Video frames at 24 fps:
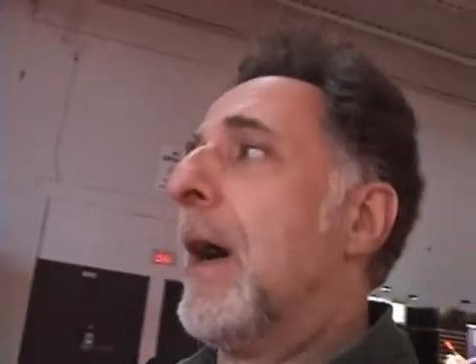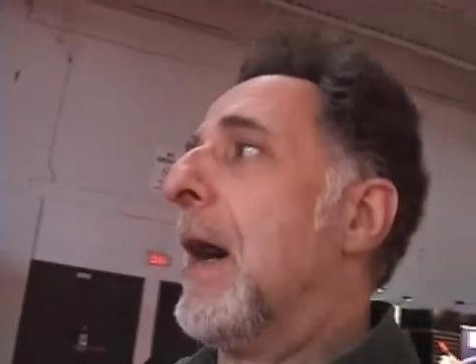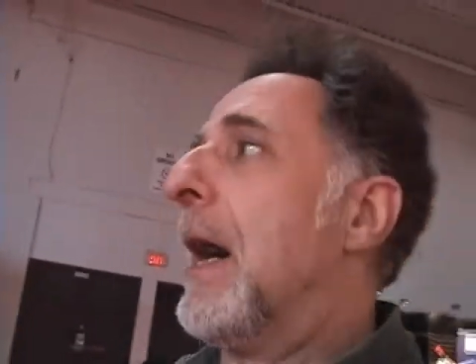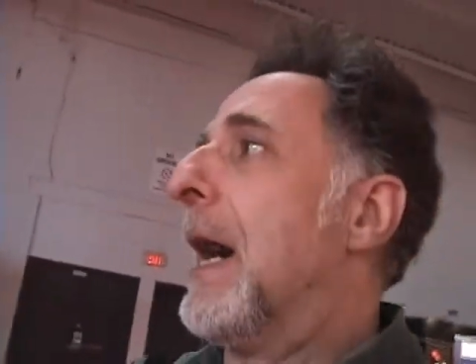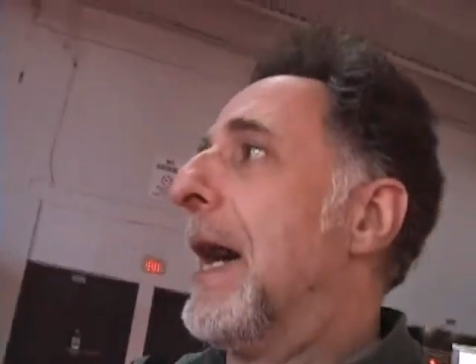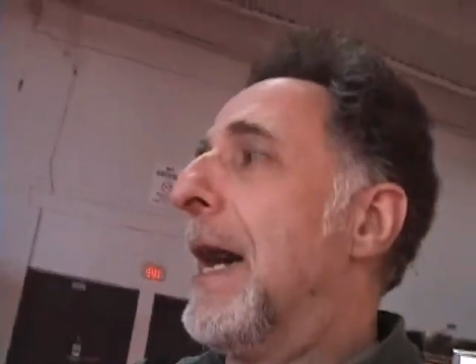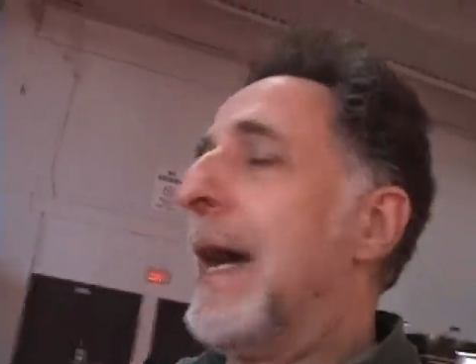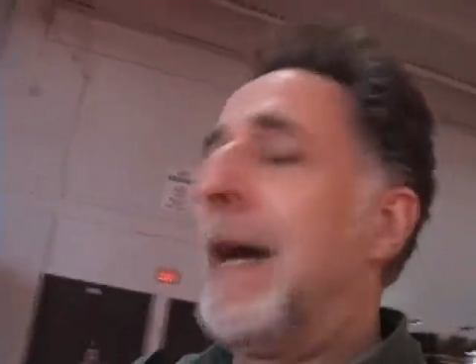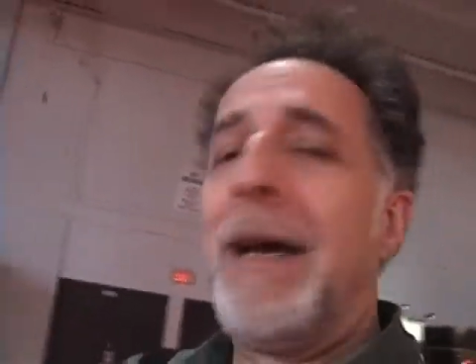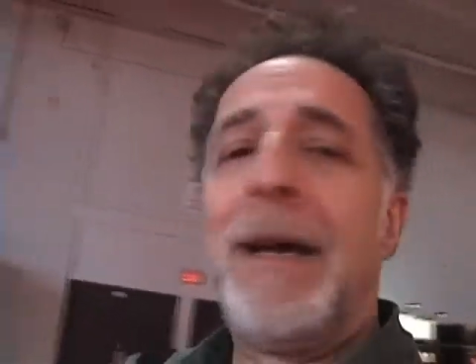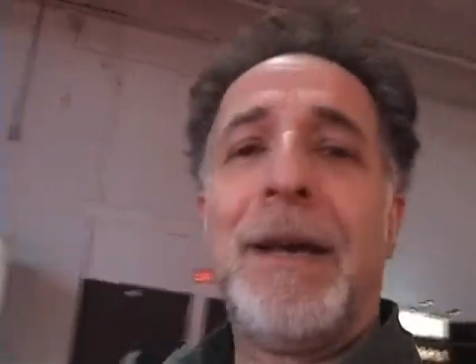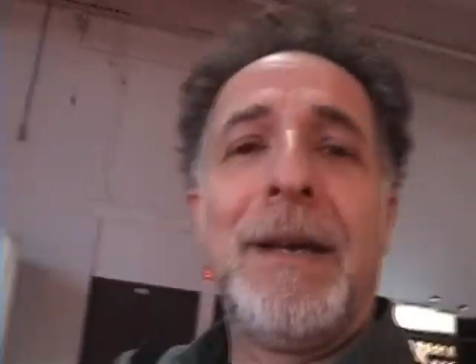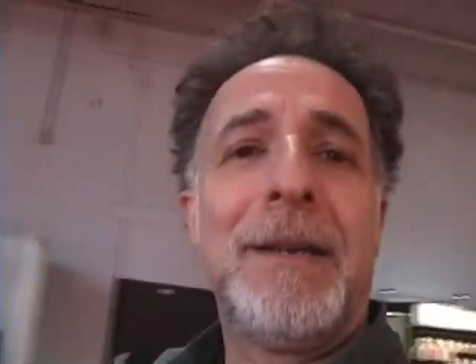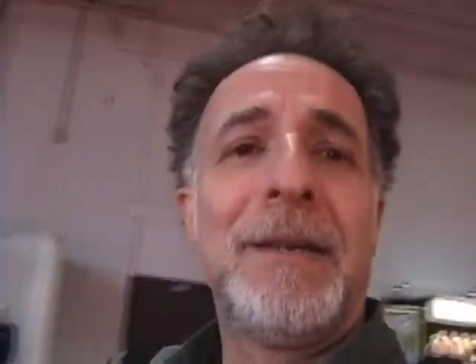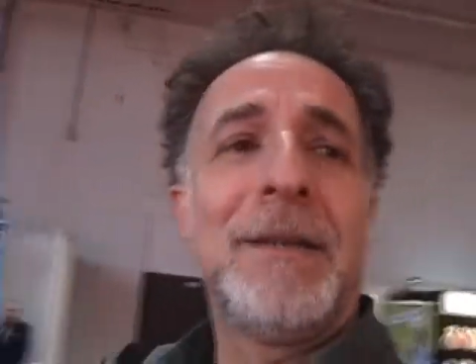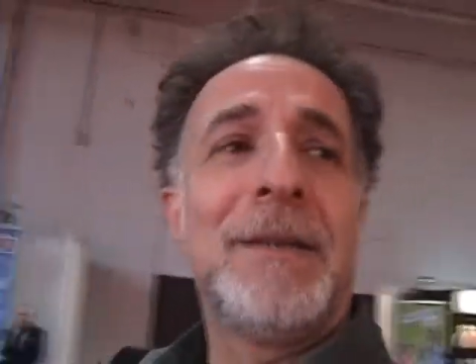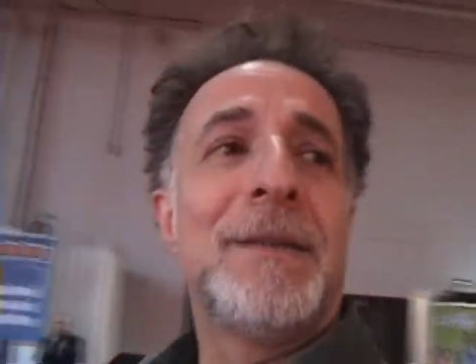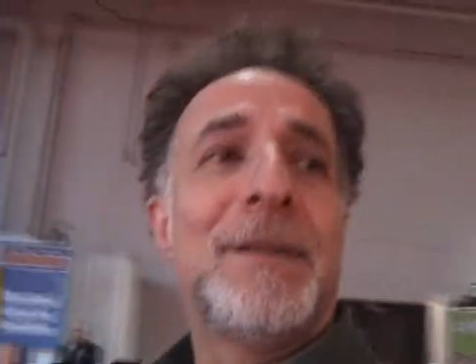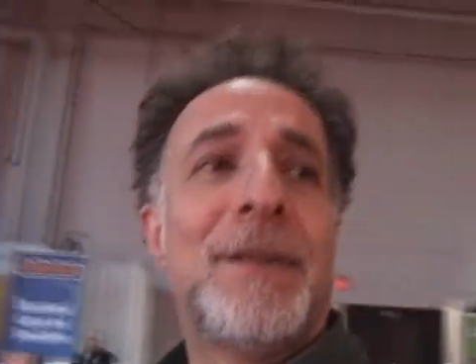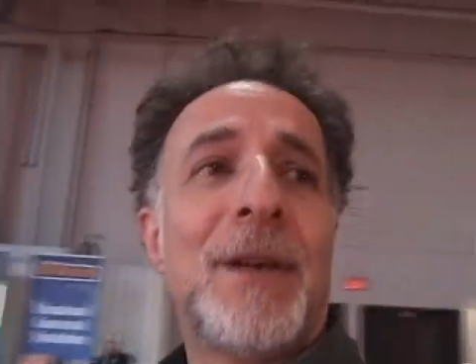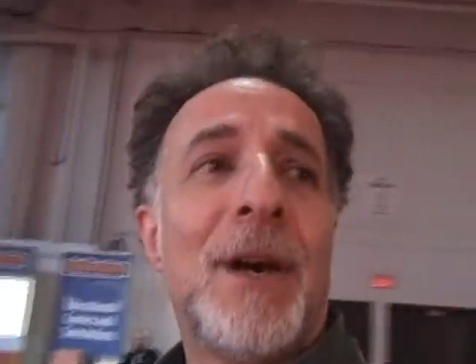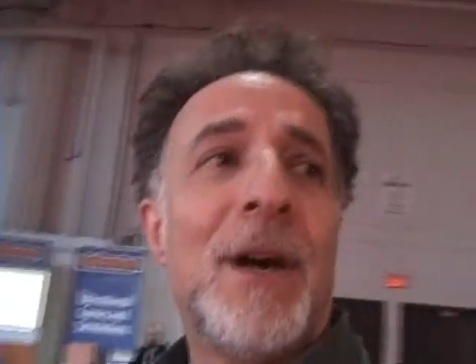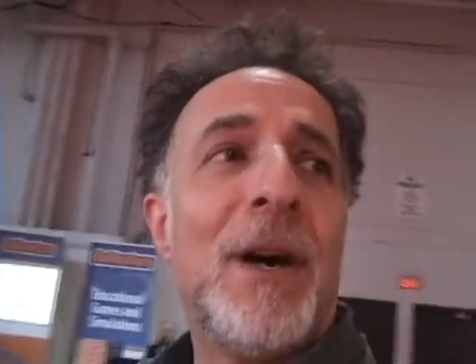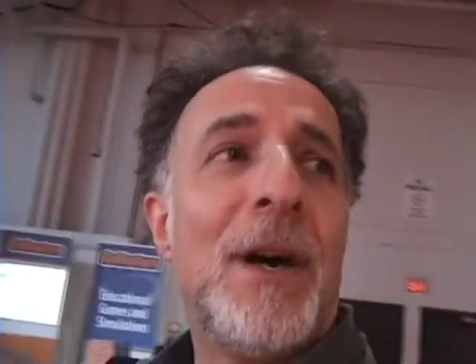
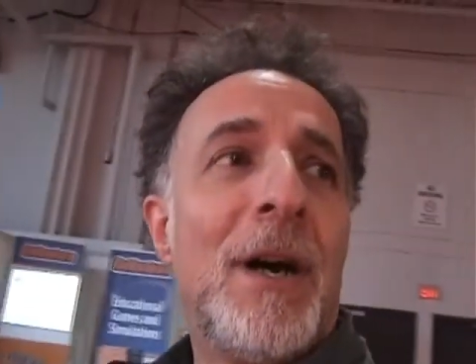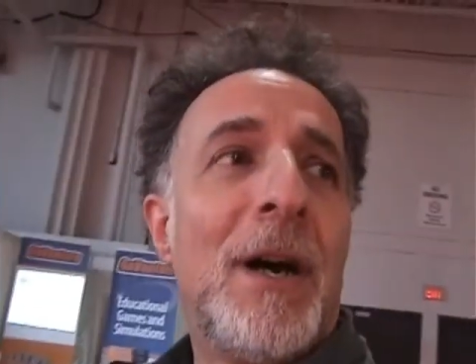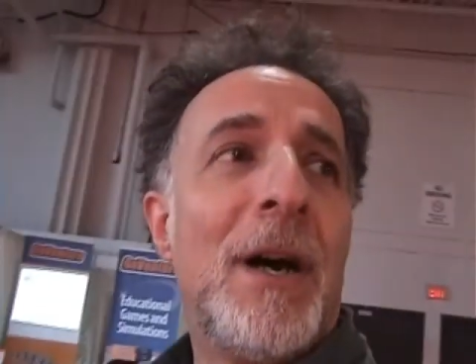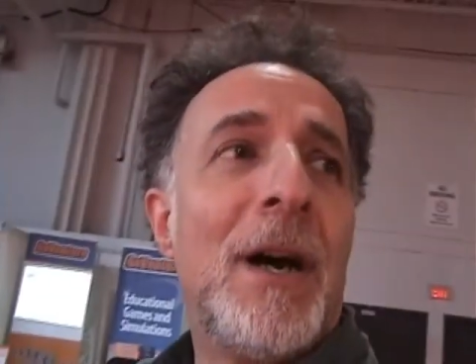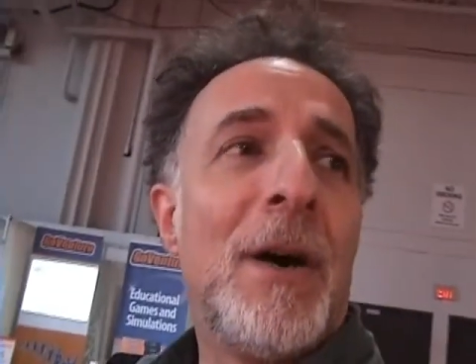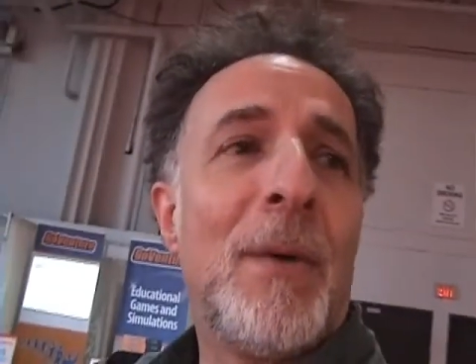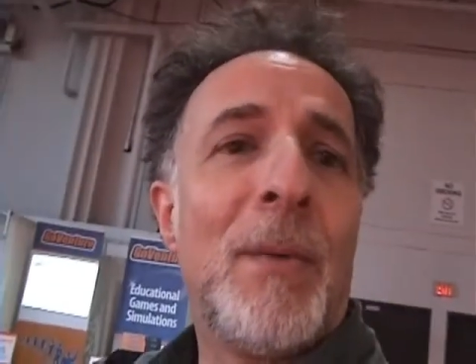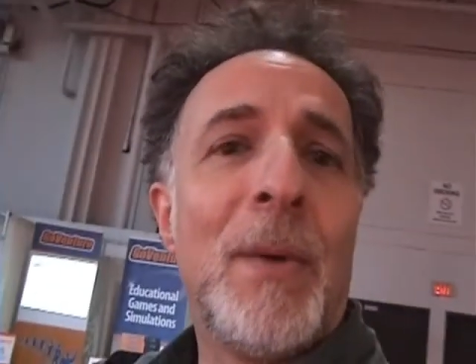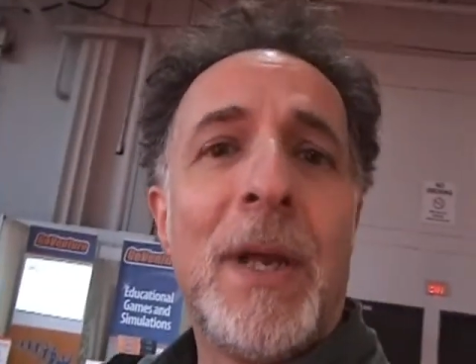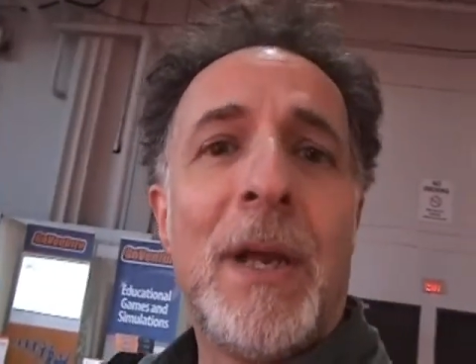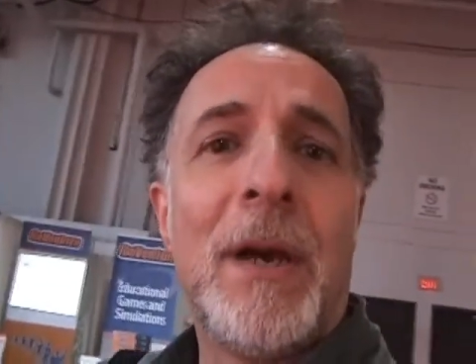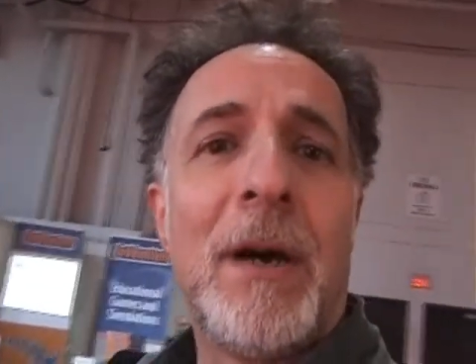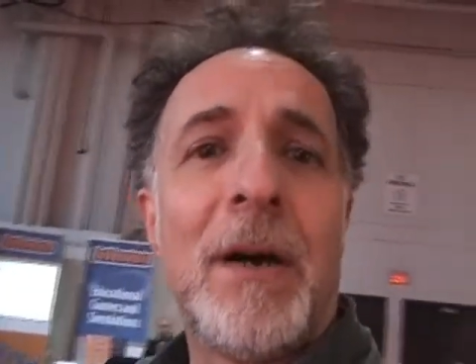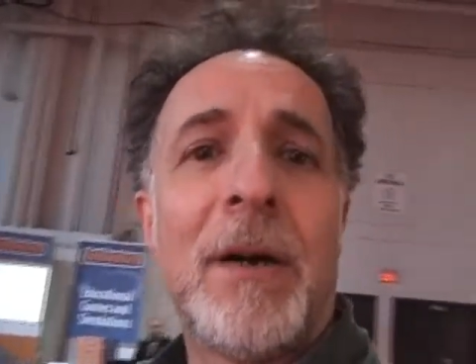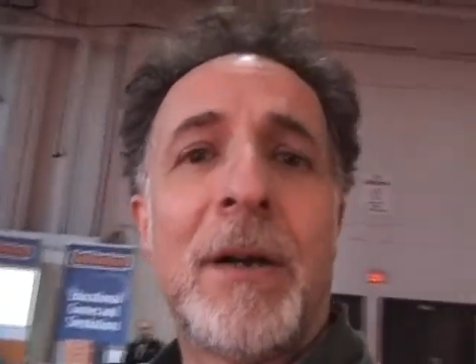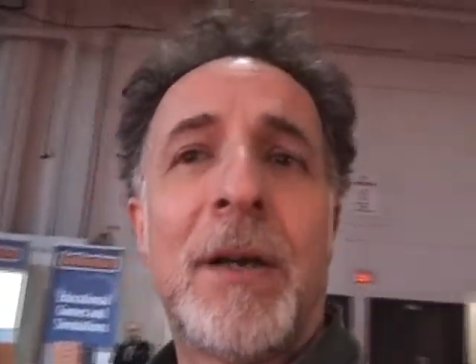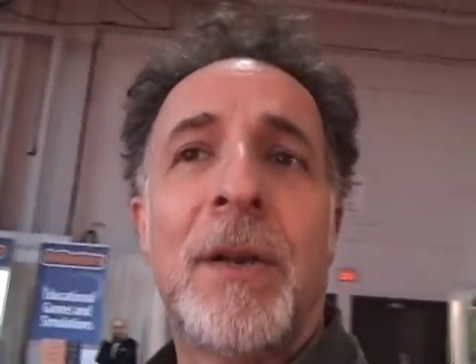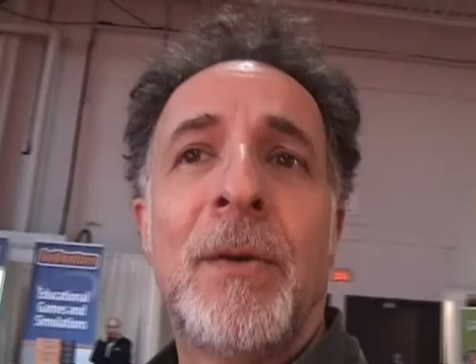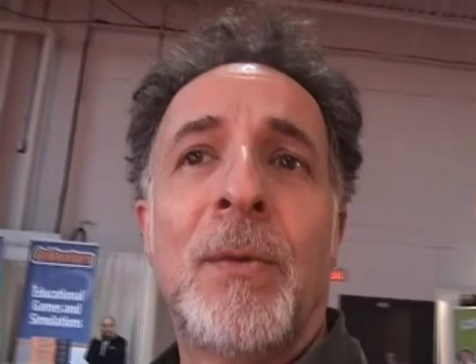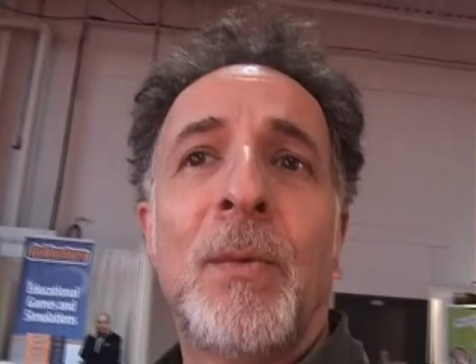And we are going